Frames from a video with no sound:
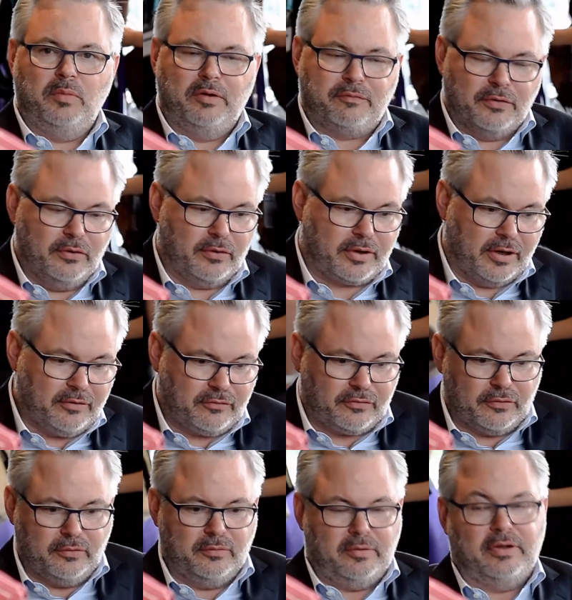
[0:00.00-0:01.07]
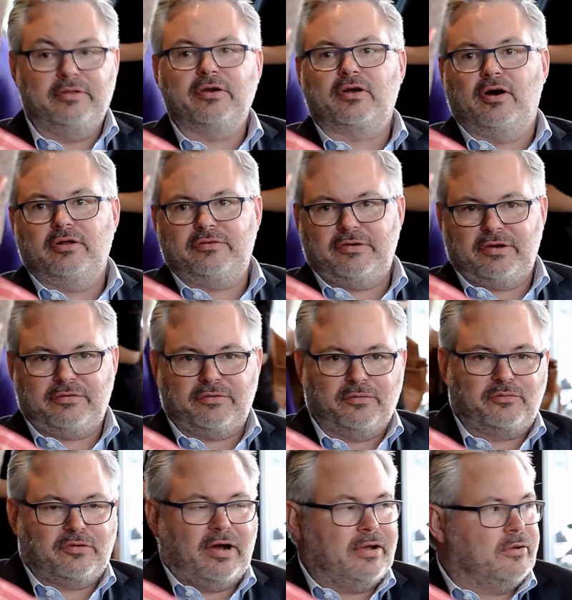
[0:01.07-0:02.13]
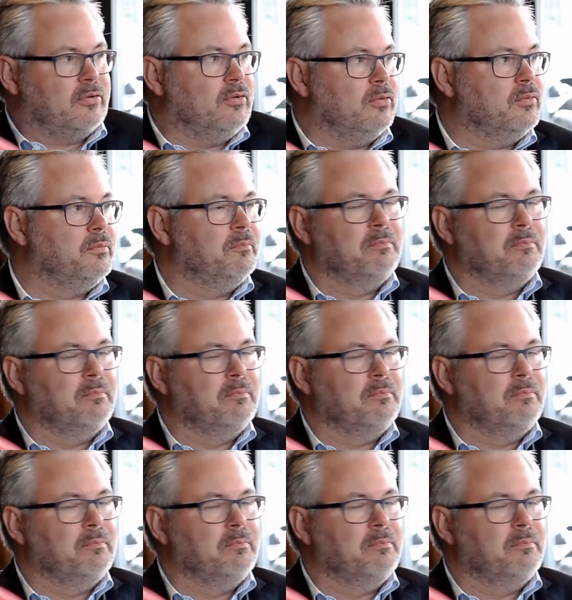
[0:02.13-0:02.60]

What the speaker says: If you look in the context of Sitecore,